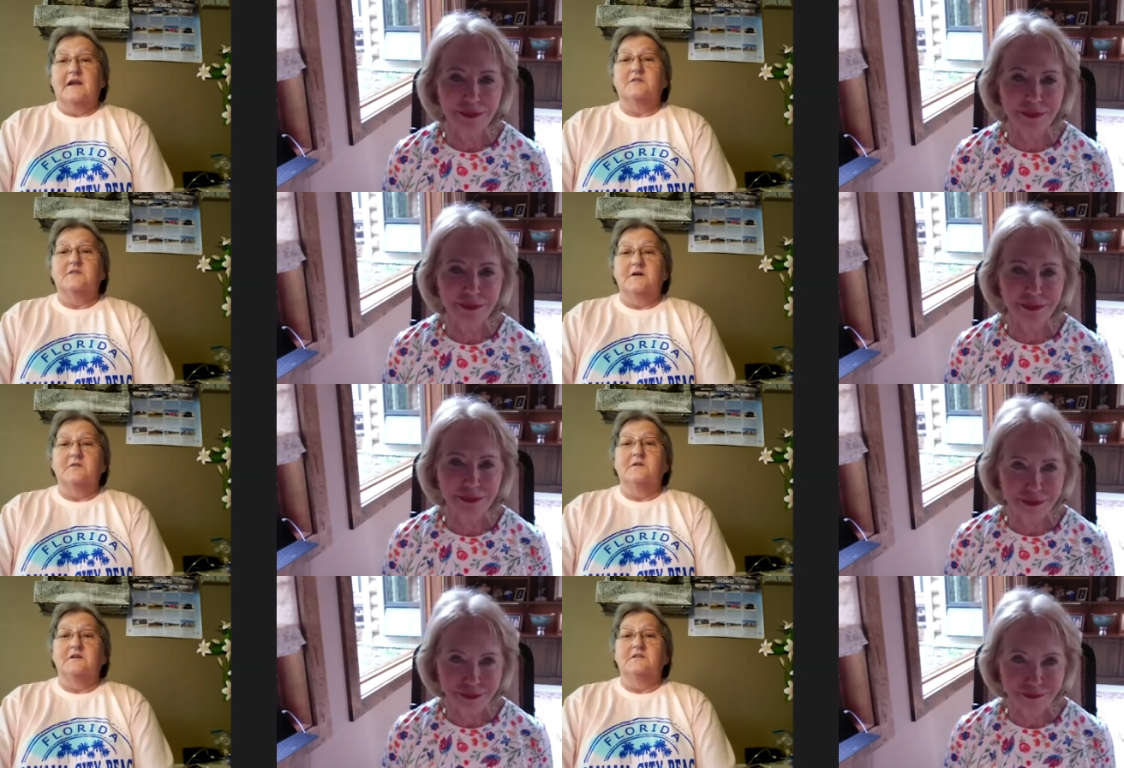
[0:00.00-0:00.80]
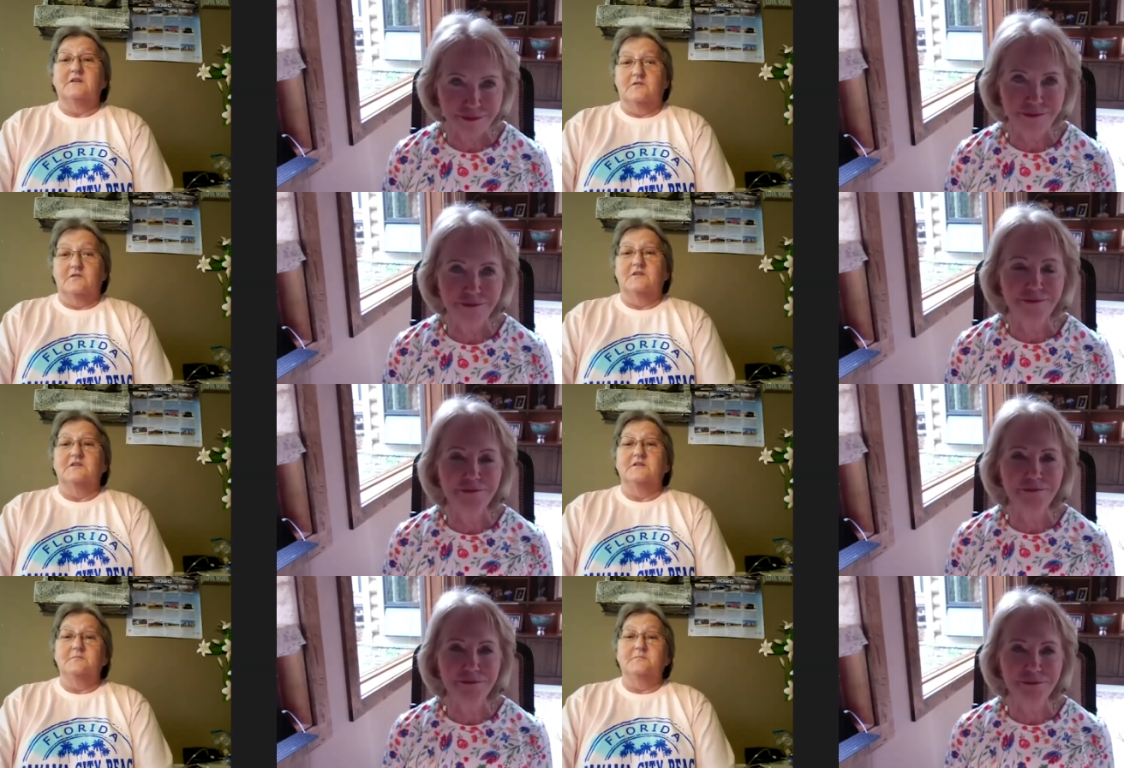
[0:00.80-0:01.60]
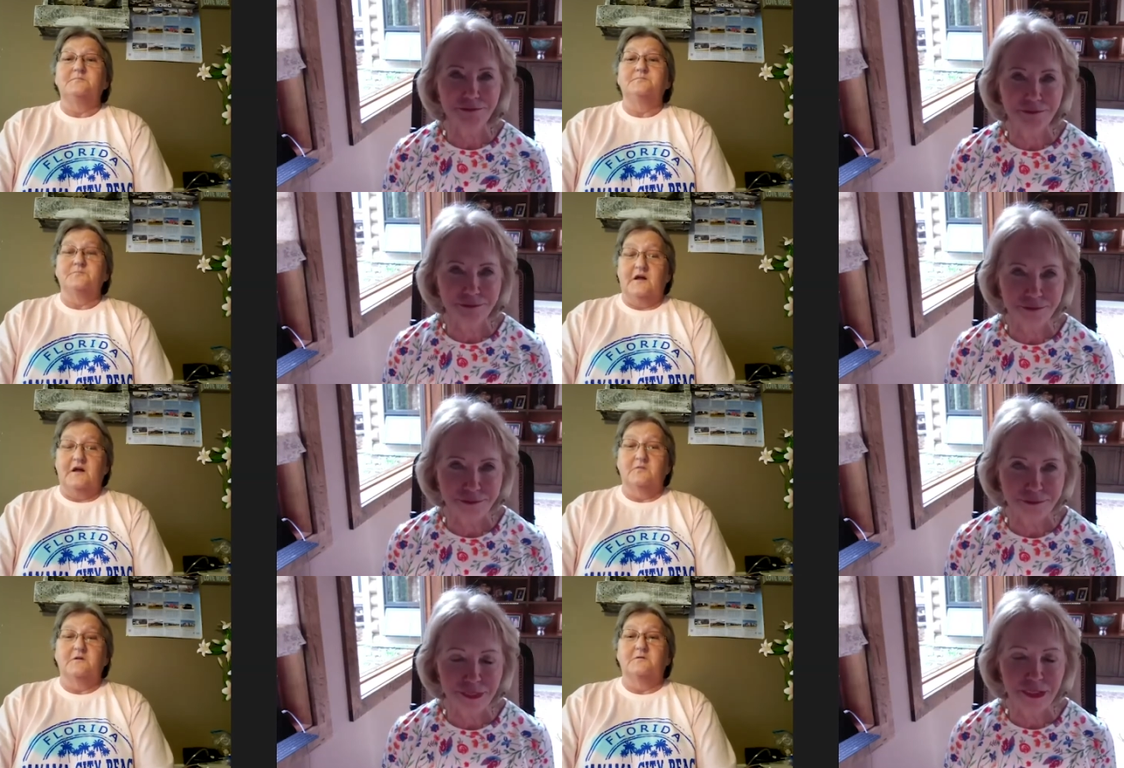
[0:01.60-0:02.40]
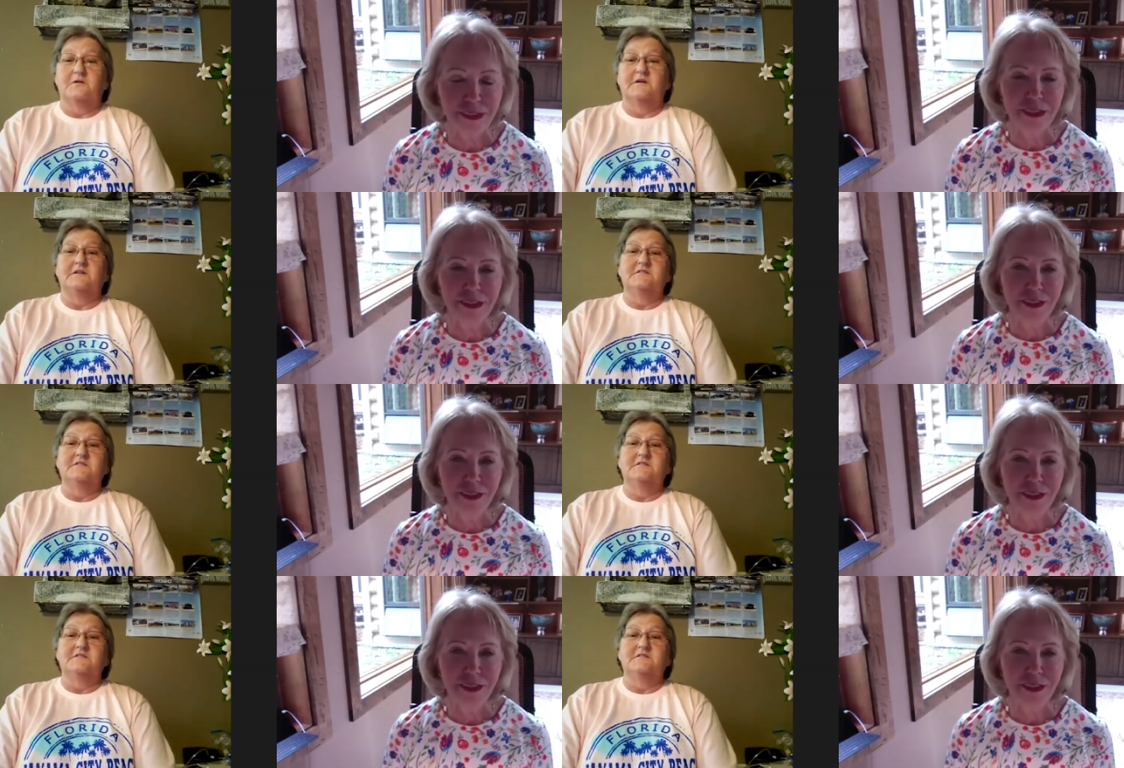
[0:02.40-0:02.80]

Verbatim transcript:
Speaker 1: meet with you and talk to you. I really would.